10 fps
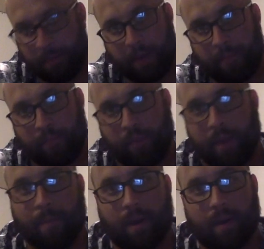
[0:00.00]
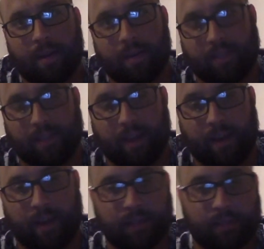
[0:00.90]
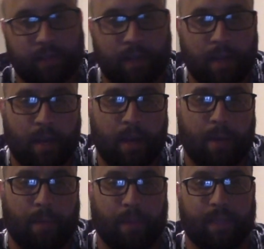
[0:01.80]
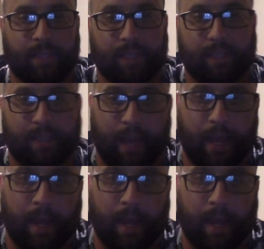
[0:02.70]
and butter. I'll get to that next. But this is a